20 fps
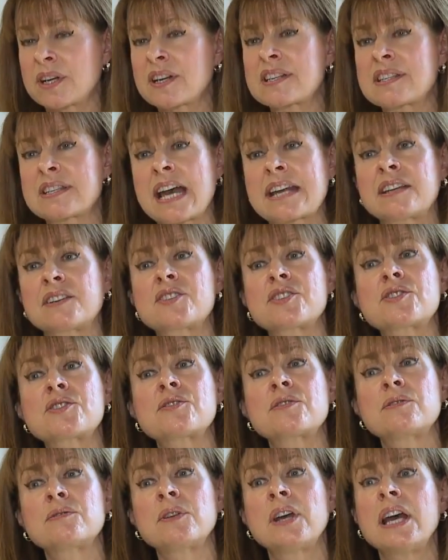We're excited
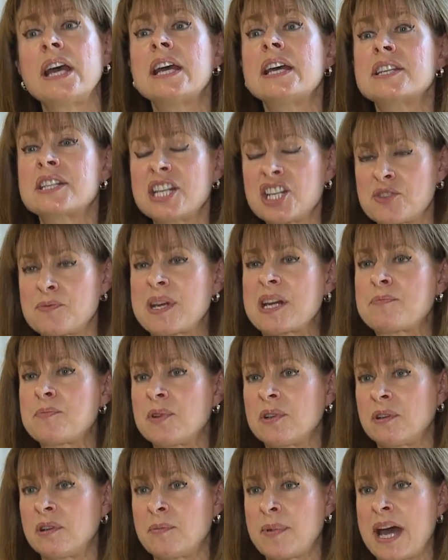to teach
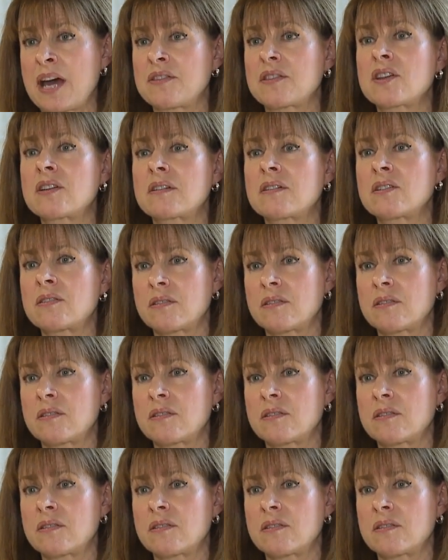people about